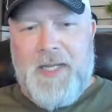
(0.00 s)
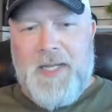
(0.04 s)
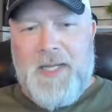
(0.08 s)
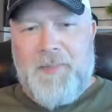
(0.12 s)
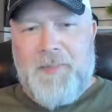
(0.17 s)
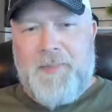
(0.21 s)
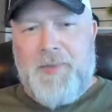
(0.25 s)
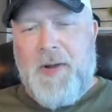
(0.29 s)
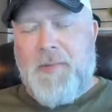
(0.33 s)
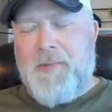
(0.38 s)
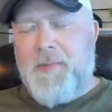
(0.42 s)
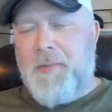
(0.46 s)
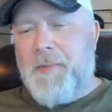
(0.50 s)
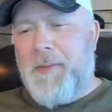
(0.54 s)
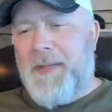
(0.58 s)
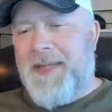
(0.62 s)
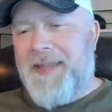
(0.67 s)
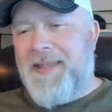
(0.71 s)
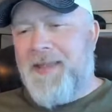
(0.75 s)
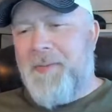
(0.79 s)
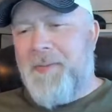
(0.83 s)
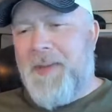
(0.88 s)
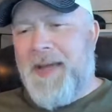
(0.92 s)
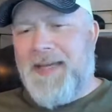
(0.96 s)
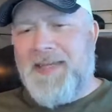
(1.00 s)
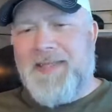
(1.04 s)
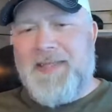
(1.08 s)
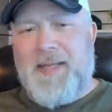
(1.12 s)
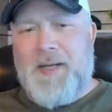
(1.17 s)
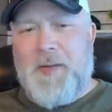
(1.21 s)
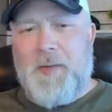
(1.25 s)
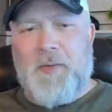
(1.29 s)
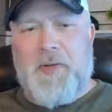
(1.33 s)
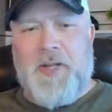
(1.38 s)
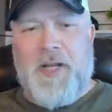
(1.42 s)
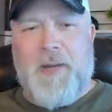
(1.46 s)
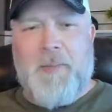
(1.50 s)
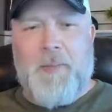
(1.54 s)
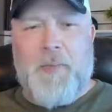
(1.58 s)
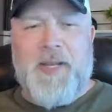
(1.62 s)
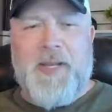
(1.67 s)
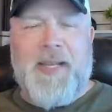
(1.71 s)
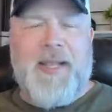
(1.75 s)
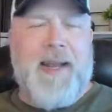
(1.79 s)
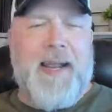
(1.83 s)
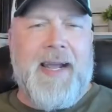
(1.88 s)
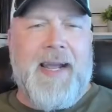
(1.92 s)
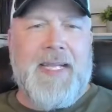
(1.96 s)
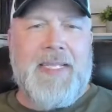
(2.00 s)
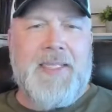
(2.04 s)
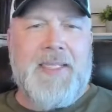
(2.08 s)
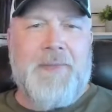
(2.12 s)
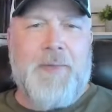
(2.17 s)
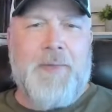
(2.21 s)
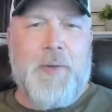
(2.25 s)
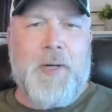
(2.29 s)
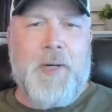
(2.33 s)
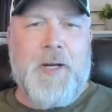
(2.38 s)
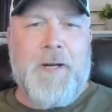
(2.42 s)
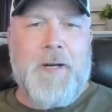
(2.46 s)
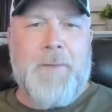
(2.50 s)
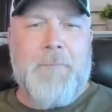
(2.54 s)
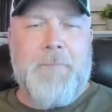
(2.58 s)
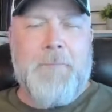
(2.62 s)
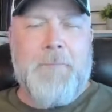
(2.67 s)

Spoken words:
probably the best outcome we could ask for,